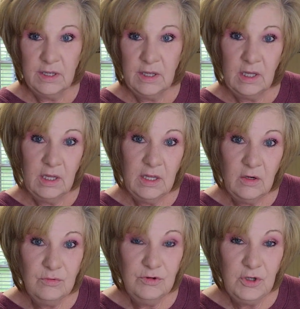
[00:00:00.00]
It,
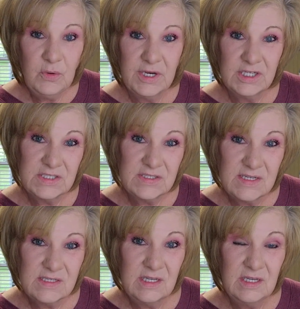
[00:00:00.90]
it'll do it. It just
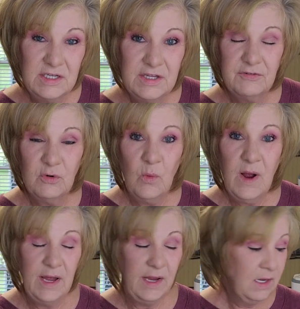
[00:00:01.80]
does it in a different
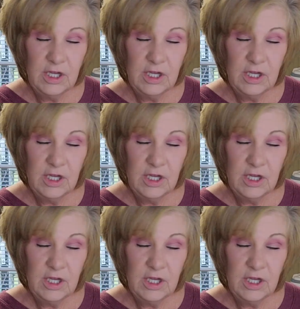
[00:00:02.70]
way.